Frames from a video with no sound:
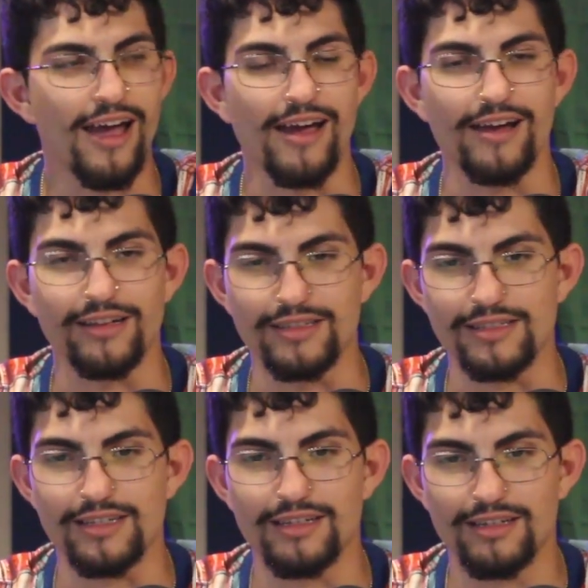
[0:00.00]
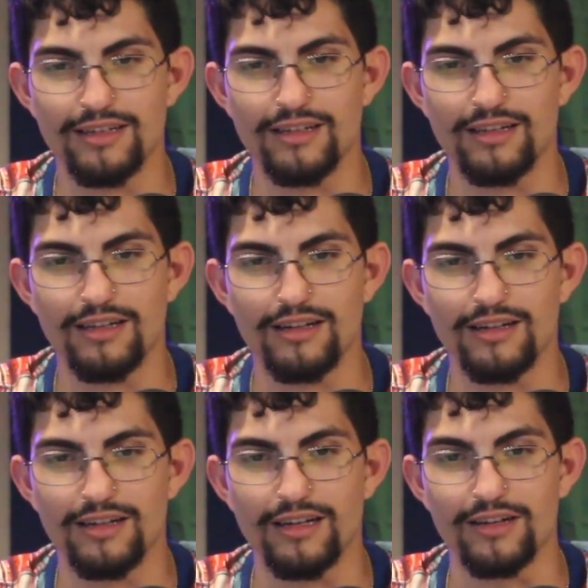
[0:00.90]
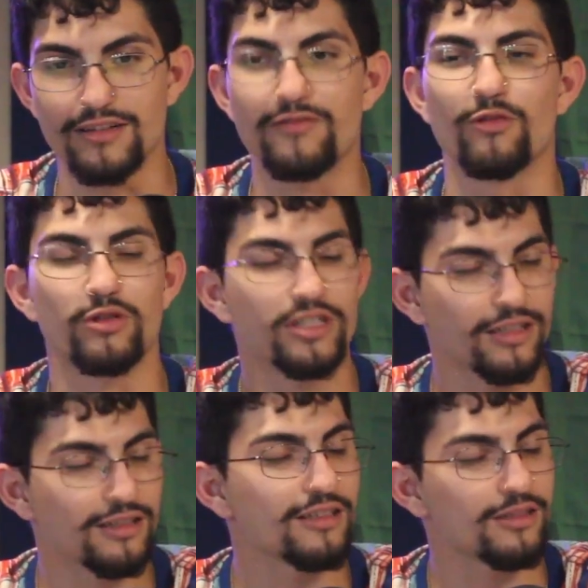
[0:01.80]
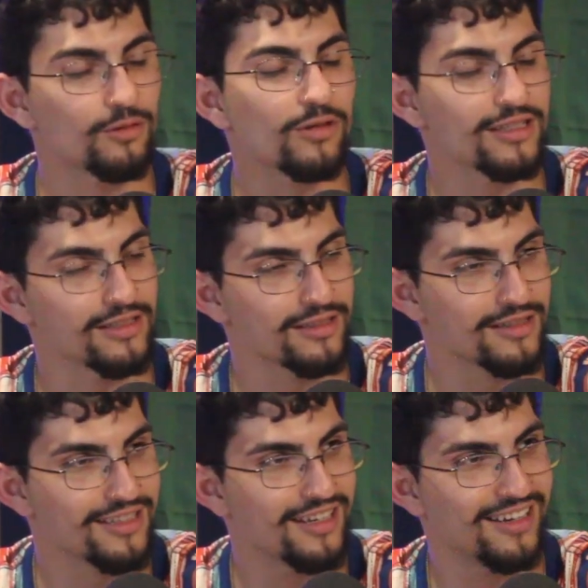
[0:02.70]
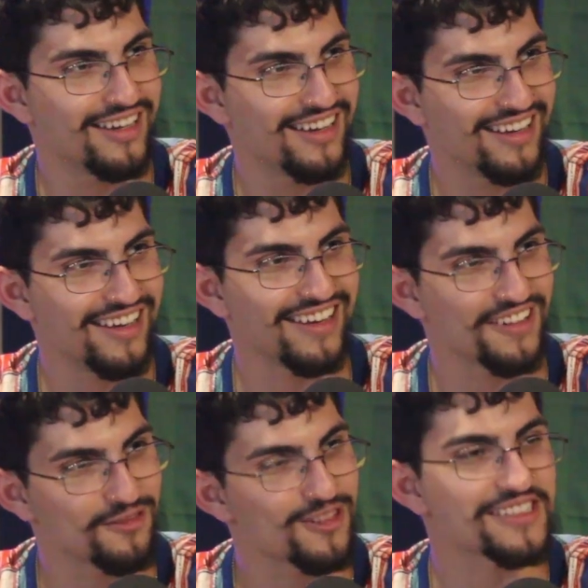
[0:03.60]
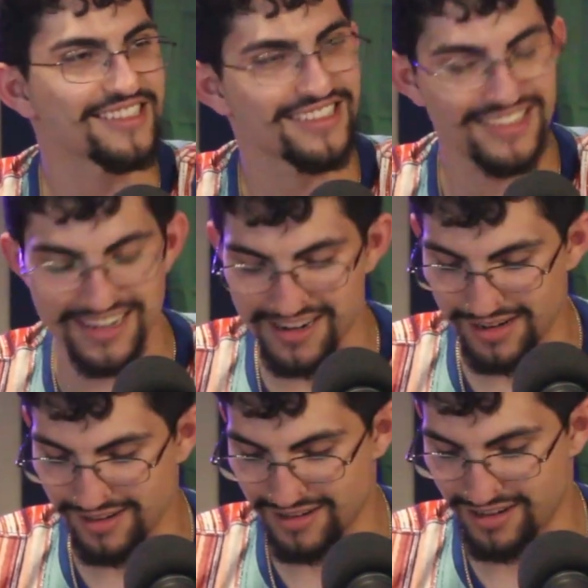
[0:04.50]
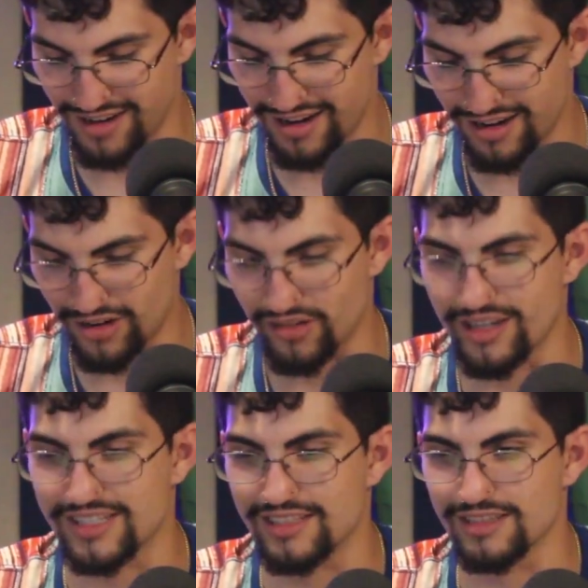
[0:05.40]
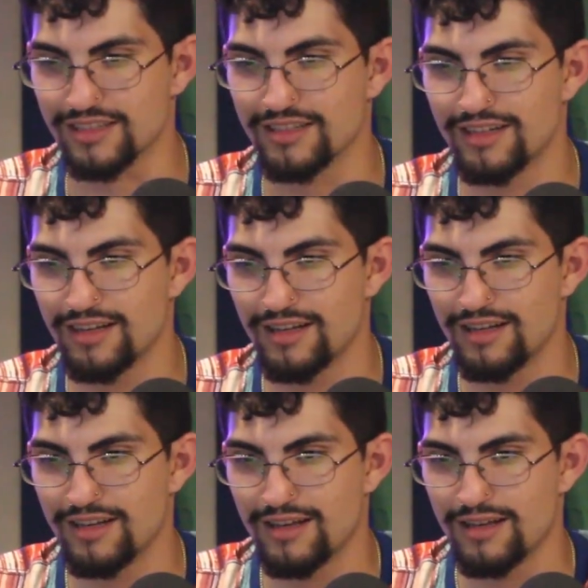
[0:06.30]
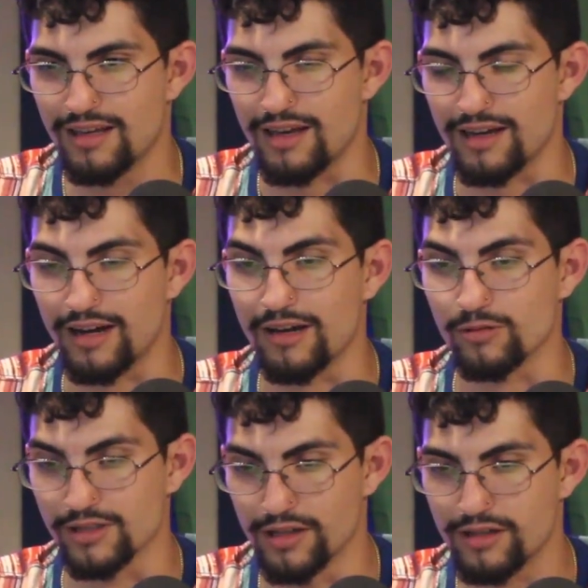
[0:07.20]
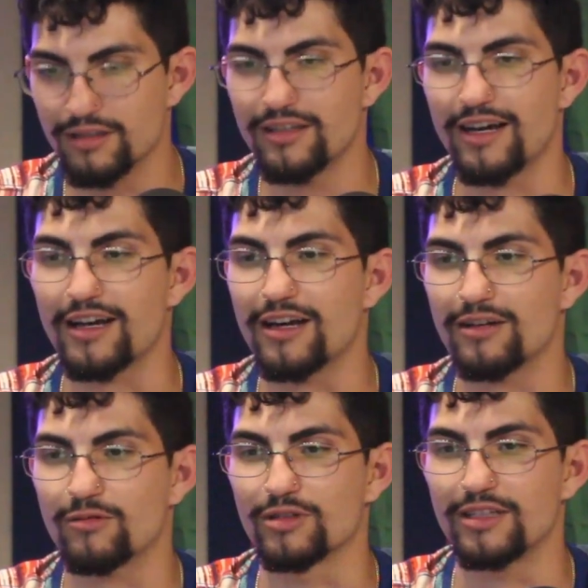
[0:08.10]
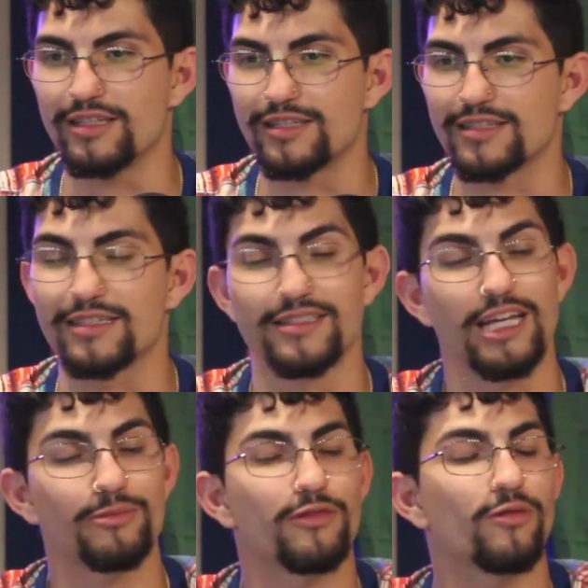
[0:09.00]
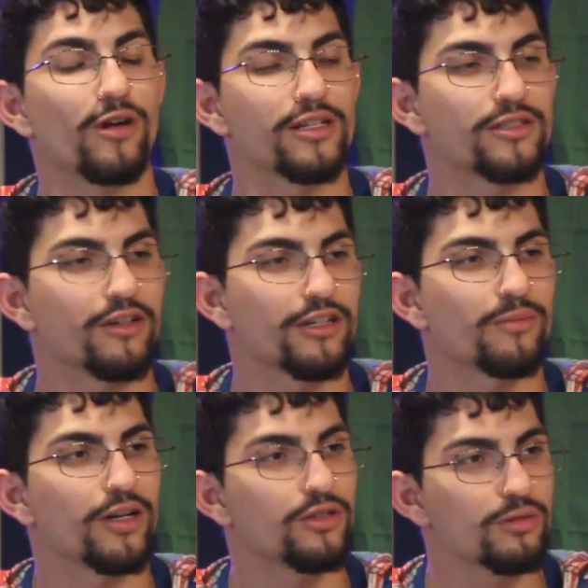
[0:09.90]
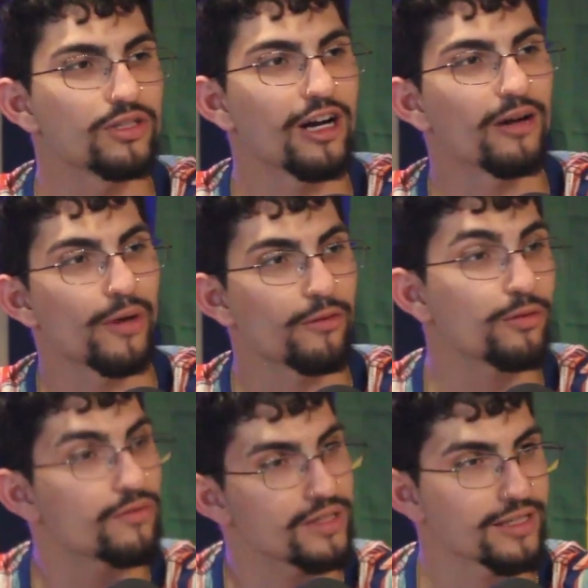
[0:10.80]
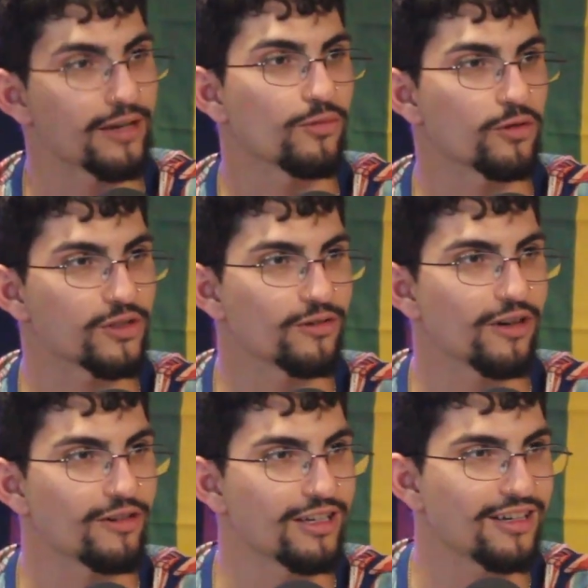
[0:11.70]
And unfortunately, it wasn't. It wasn't. I got arrested. And I got released a day before I started my new job at Riverside Mortuary.